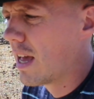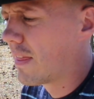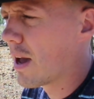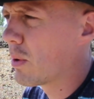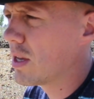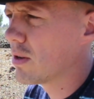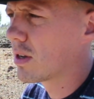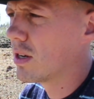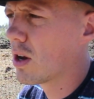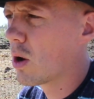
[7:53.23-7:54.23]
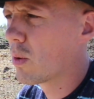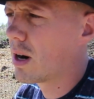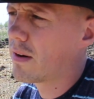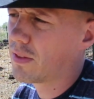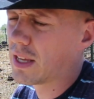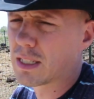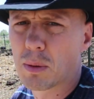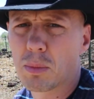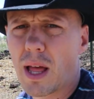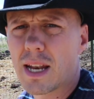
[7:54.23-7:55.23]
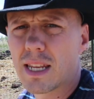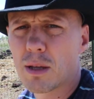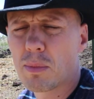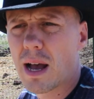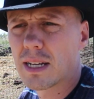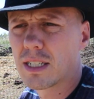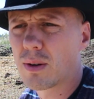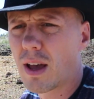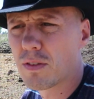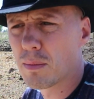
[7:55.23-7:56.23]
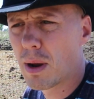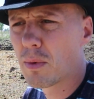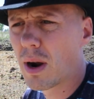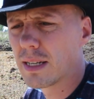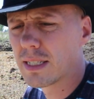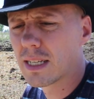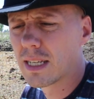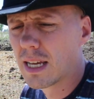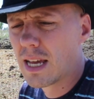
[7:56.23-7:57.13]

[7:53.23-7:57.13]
That way you can know where everything's been planted in the past, you don't have to memorize it,